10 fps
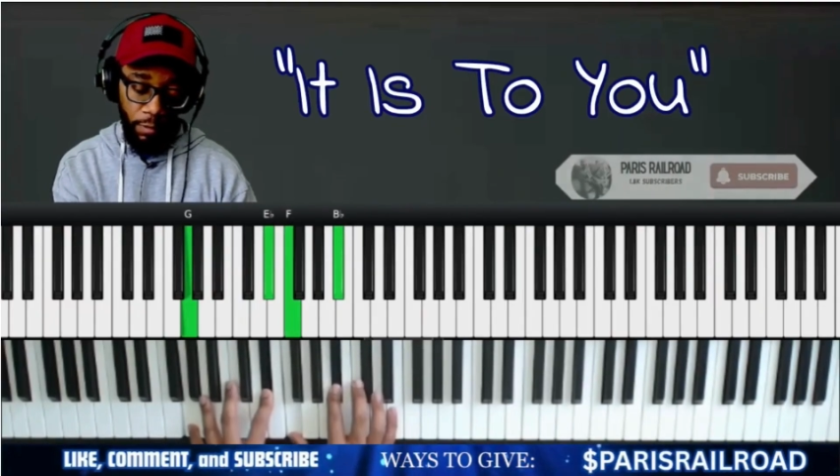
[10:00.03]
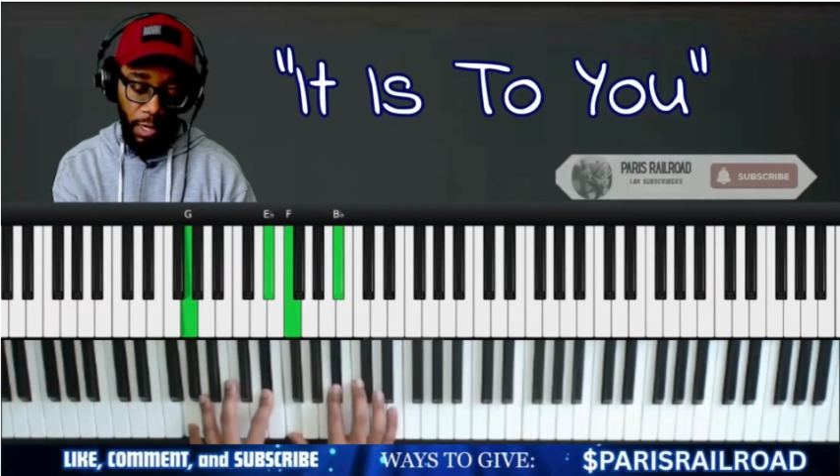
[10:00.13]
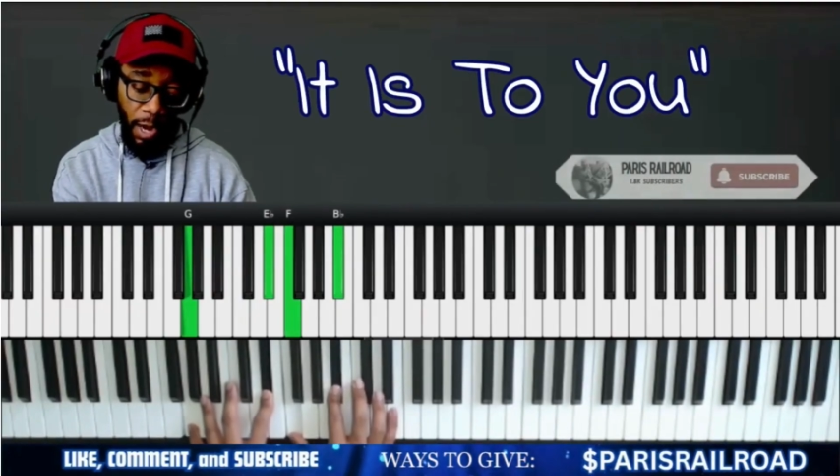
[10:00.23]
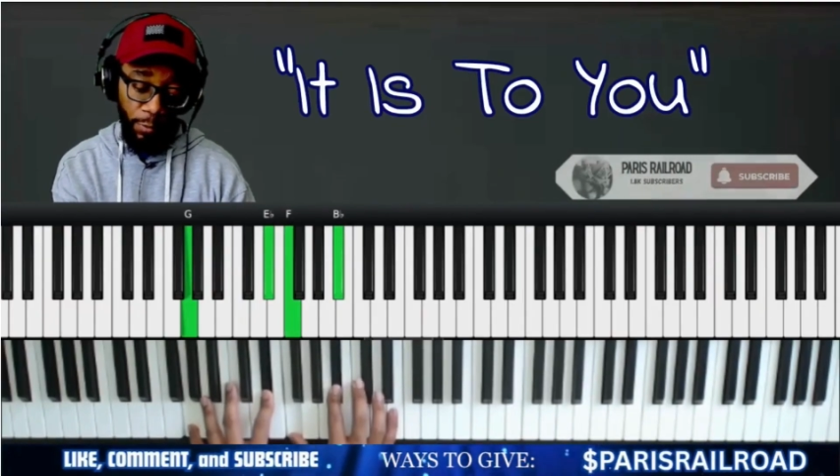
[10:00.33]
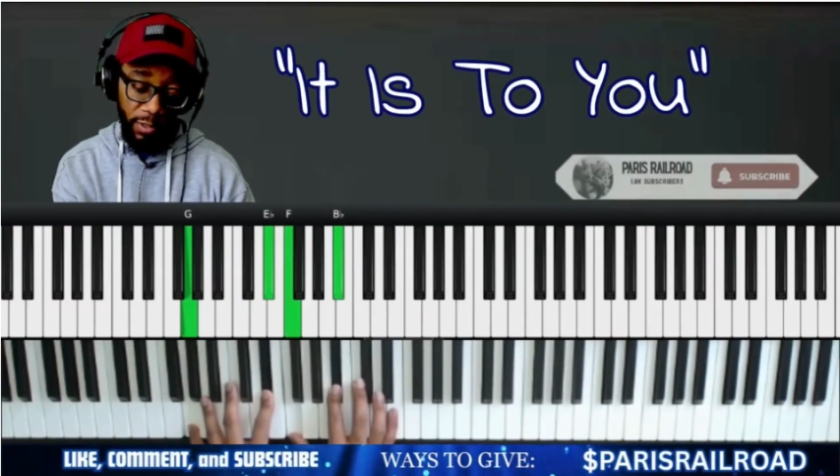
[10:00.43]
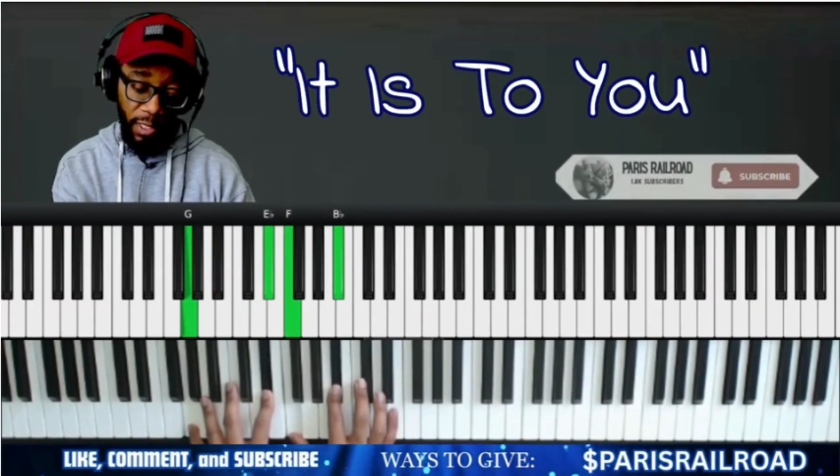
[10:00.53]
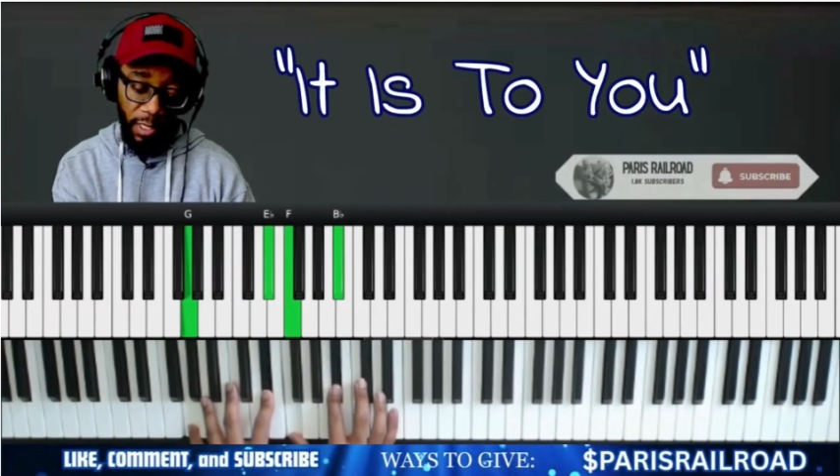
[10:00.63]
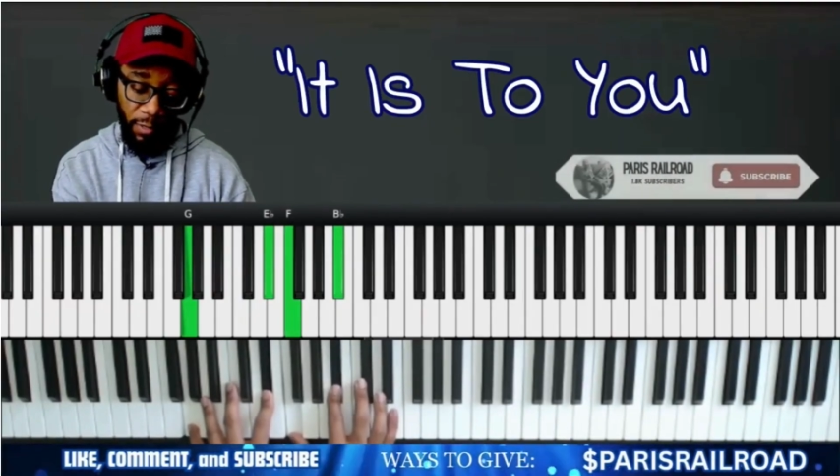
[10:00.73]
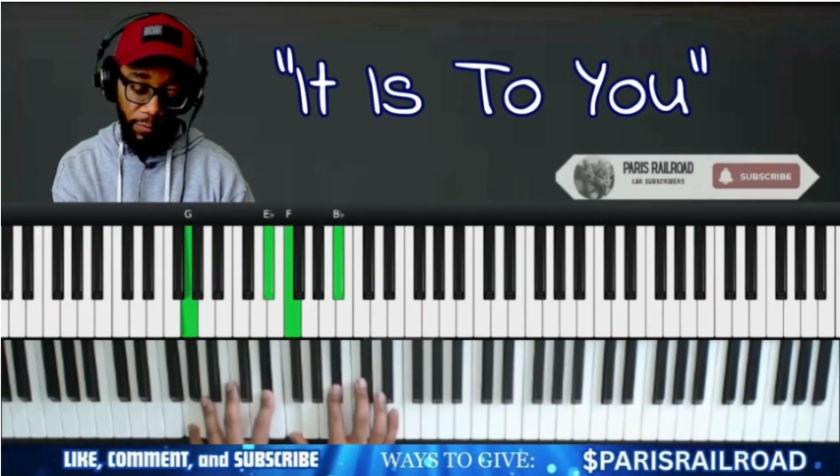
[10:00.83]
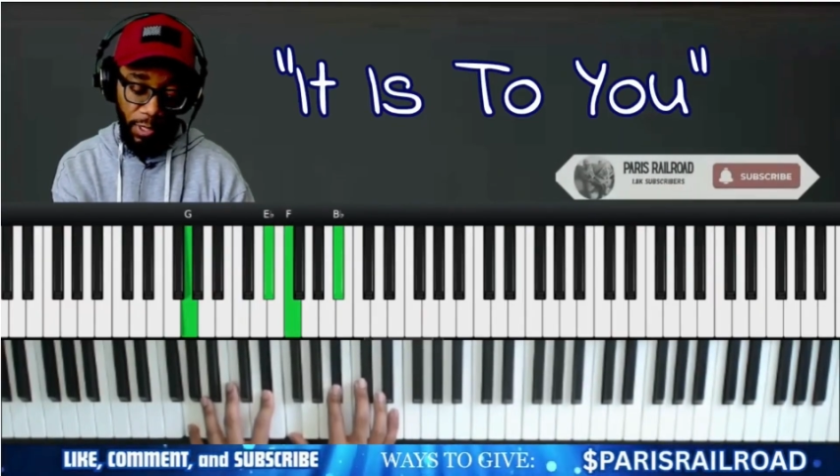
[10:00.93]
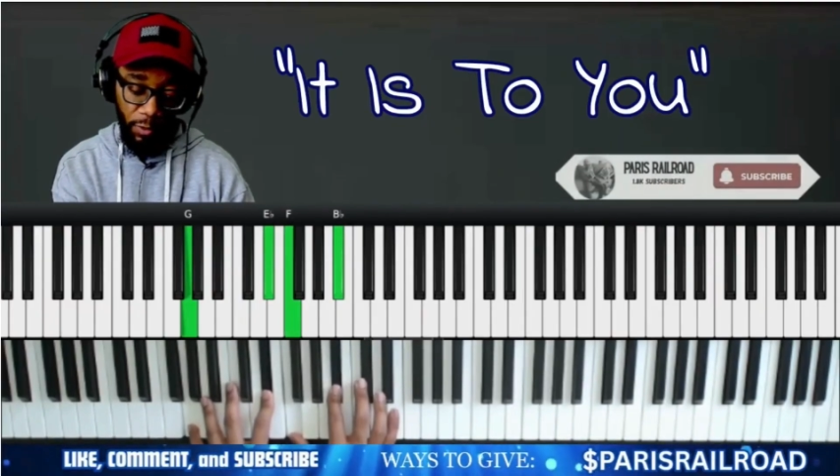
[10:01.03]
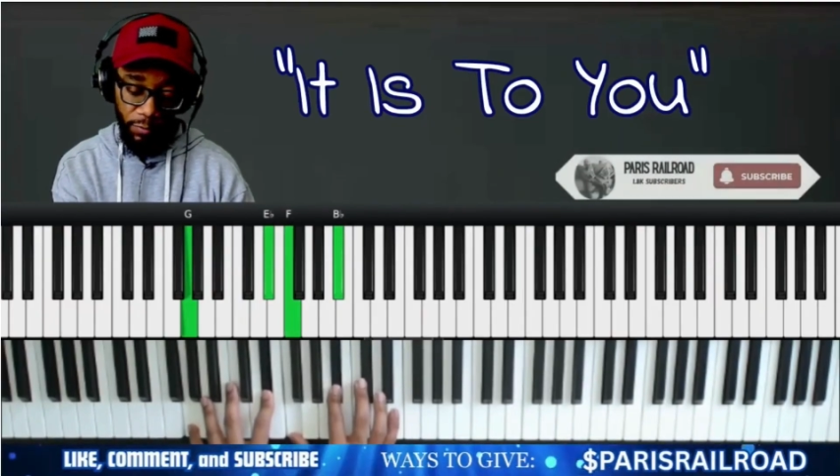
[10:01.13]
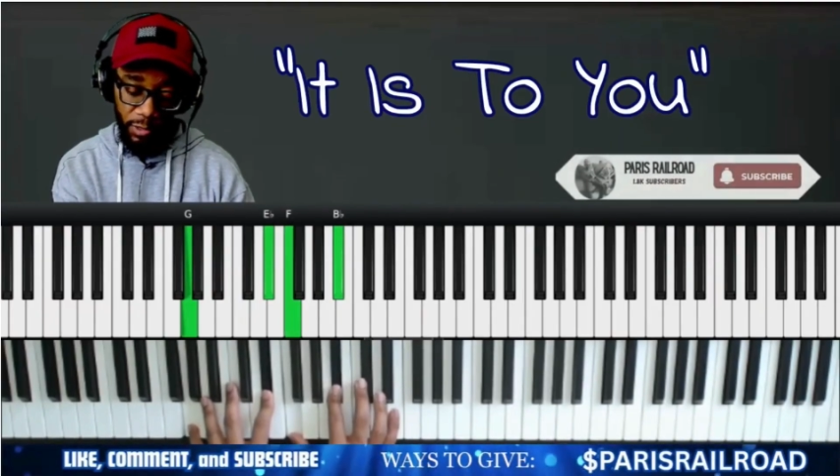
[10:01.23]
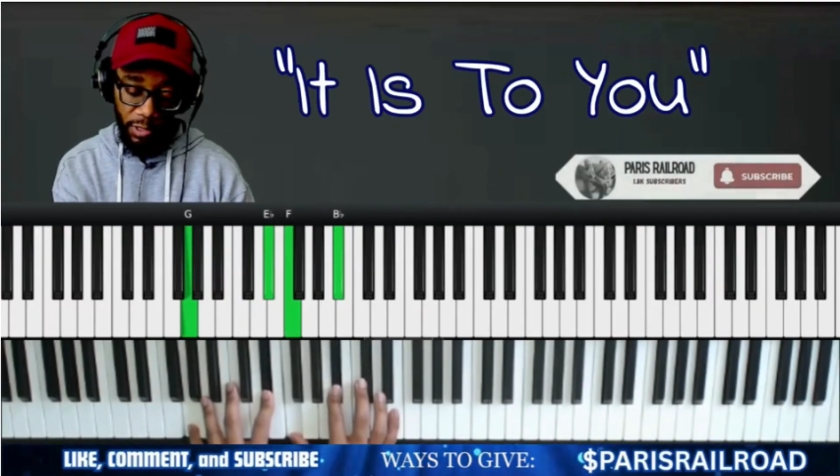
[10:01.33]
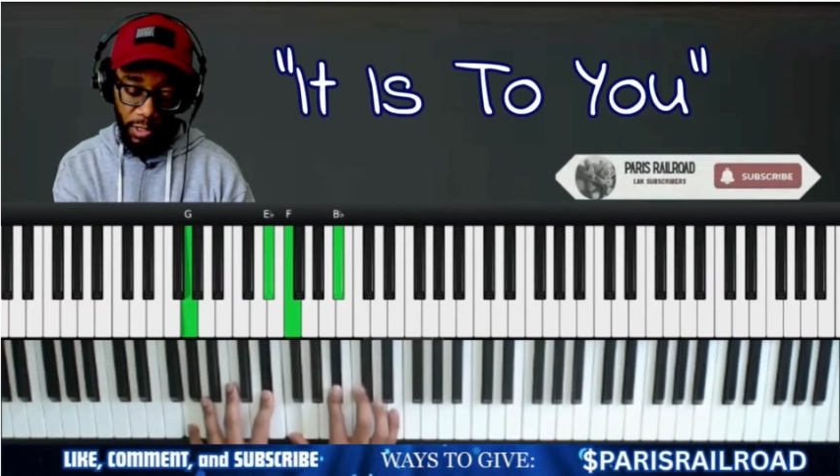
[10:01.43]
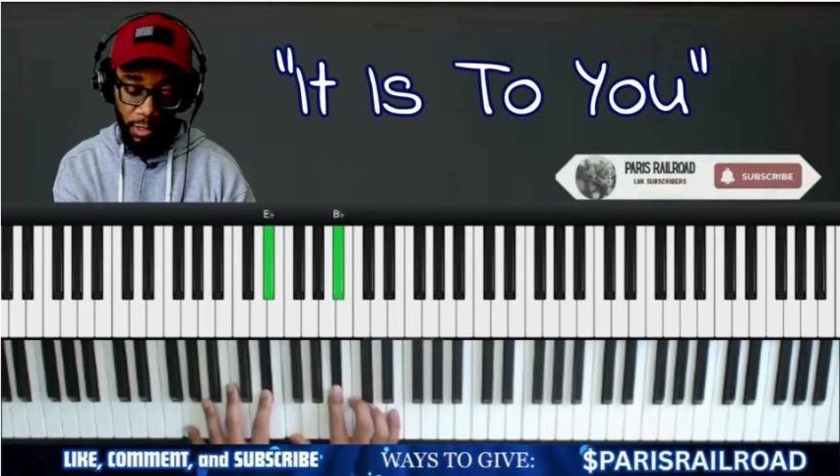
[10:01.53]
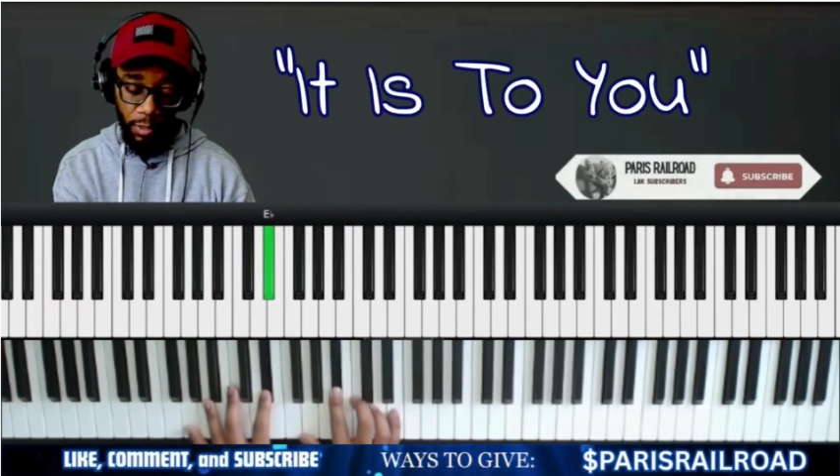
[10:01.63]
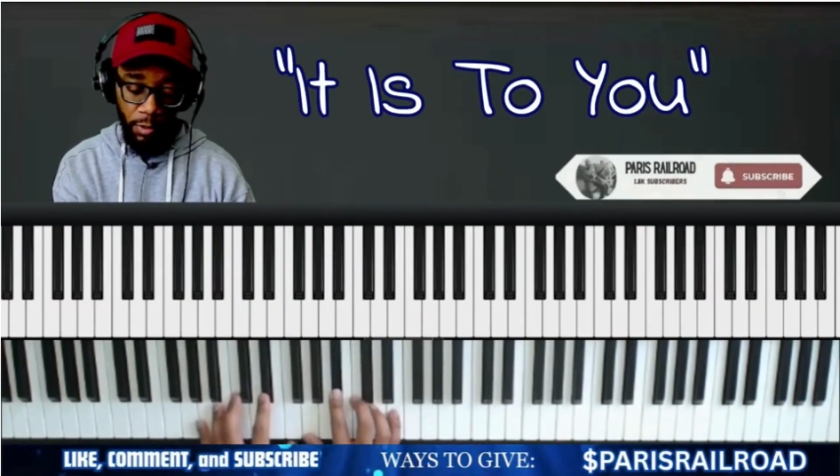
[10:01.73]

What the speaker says: I would say E flat over G.